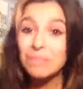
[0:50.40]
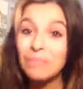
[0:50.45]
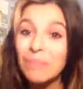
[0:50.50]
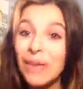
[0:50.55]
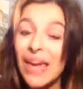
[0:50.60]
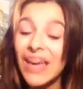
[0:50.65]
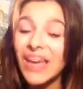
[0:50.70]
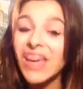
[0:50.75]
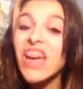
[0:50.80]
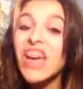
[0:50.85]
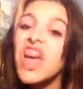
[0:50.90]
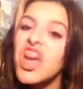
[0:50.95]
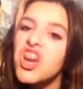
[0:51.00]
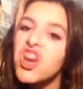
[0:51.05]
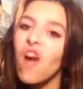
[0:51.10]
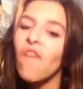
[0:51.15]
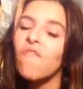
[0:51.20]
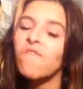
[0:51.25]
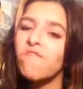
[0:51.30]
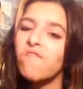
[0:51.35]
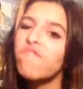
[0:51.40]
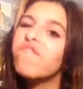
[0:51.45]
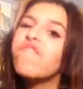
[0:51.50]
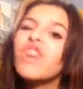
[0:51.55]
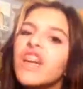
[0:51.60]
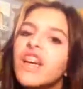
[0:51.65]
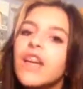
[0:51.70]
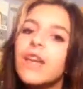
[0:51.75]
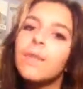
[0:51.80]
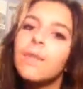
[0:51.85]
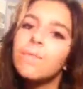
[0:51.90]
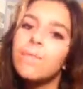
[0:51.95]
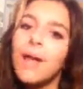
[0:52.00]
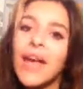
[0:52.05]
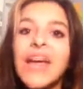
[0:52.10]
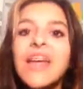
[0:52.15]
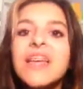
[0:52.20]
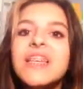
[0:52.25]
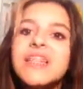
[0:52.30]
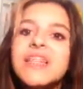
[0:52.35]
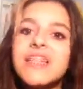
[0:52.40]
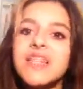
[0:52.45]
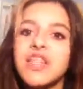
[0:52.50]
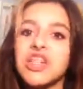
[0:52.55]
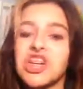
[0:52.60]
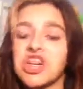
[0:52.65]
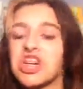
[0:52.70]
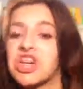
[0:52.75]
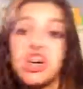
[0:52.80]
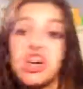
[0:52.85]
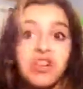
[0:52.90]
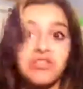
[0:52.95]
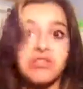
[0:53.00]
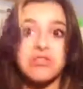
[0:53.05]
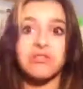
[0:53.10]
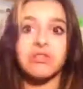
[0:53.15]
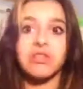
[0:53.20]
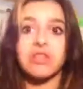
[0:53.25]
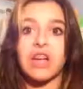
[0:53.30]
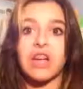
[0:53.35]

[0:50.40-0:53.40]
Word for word: Being in a freaking pace and honors